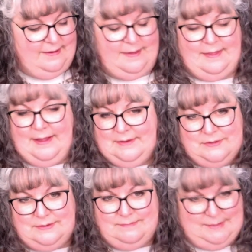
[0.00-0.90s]
and I
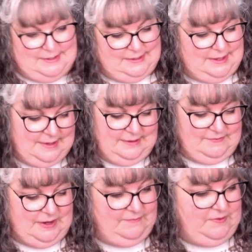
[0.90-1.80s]
didn't have
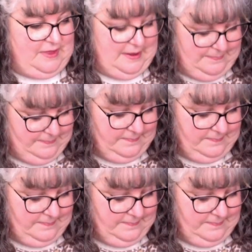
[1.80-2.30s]
time for that.